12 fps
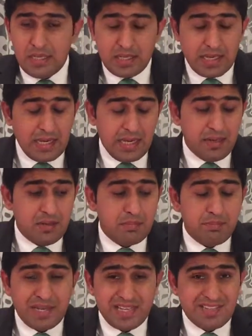again,
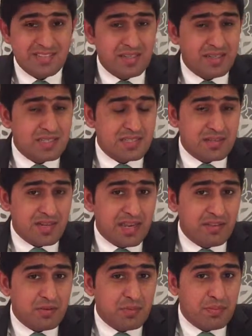Pakistan is
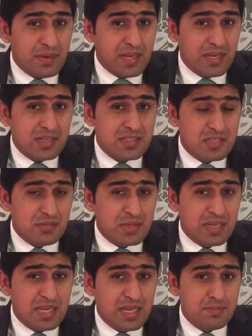neither playing a
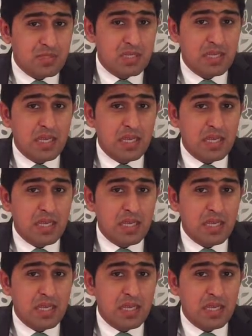double games,